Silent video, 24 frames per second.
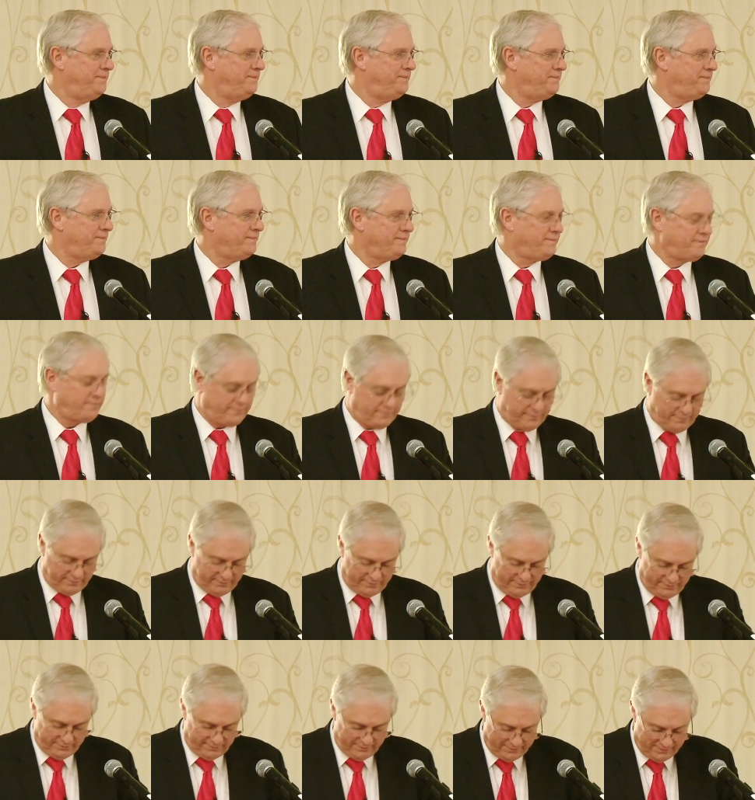
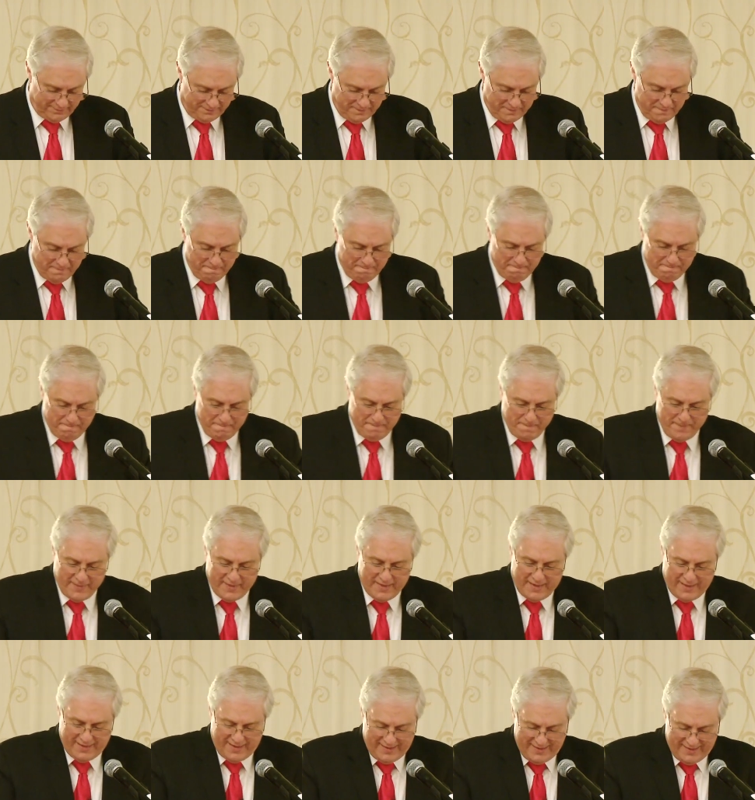
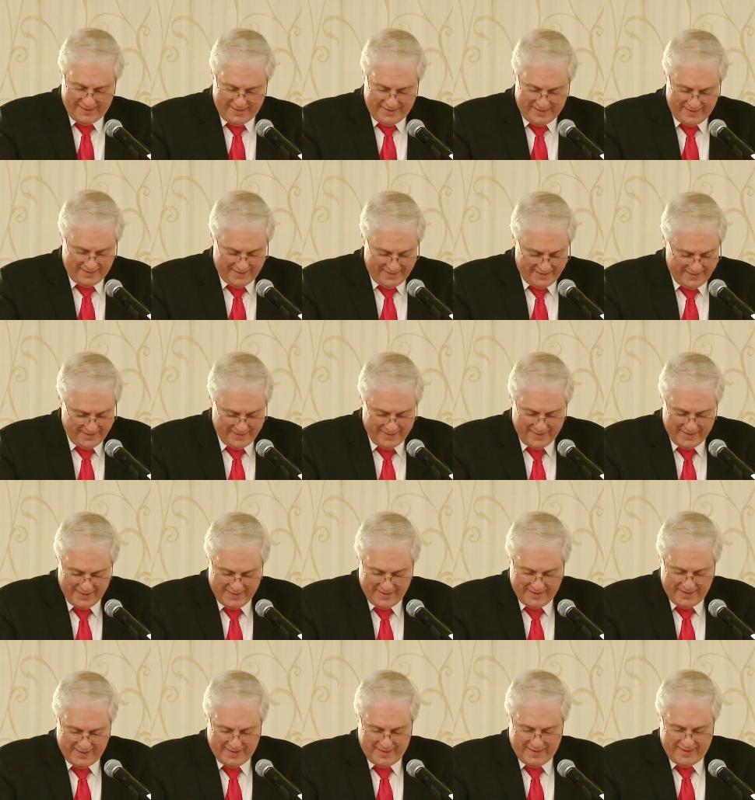
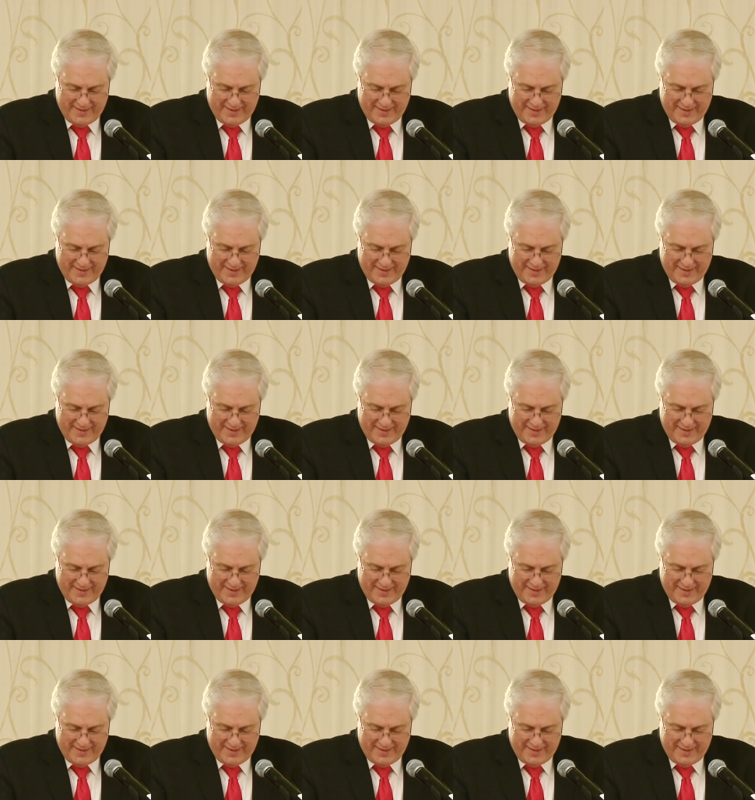(silence)